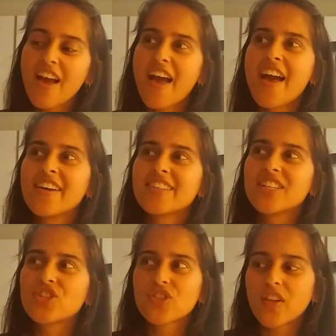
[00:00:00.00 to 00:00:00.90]
And
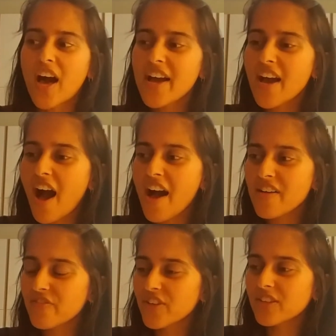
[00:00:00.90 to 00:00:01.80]
in July, I
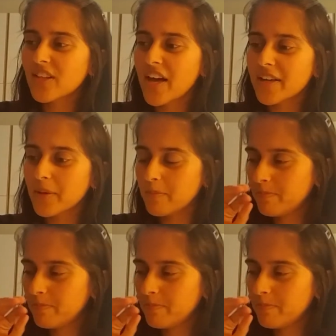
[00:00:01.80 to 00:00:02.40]
feel like